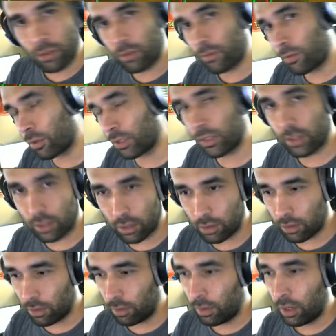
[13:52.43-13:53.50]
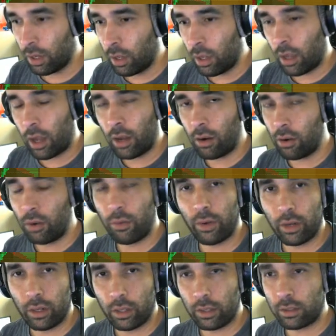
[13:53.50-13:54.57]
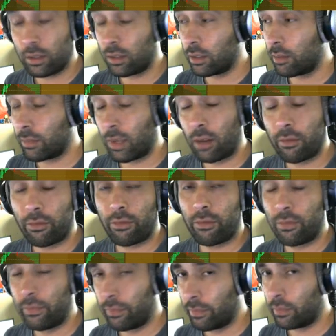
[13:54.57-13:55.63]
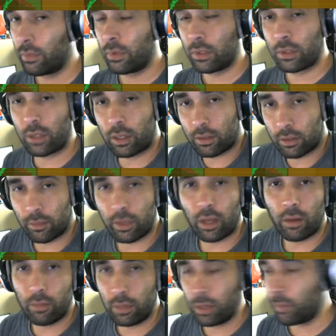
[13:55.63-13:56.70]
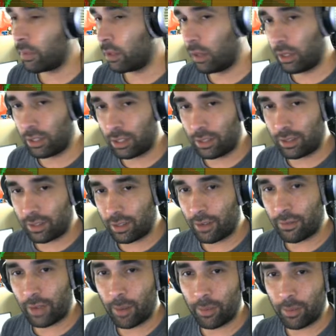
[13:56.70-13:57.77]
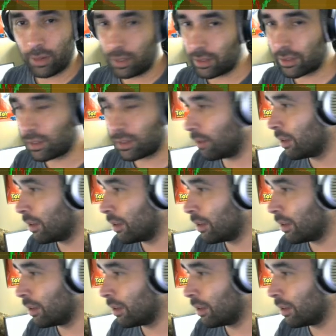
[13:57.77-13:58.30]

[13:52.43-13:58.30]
462. I don't know what it is. It's like some kind of manipulation stuff happening. So,